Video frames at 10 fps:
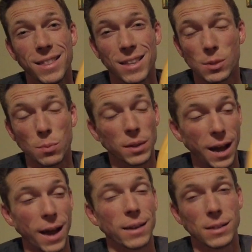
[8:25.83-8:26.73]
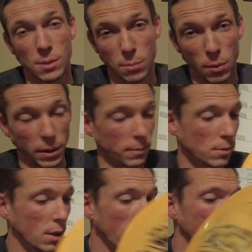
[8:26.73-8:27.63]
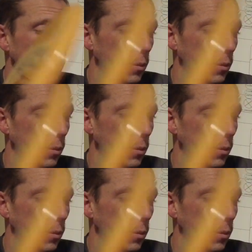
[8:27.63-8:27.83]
This will not disappoint. So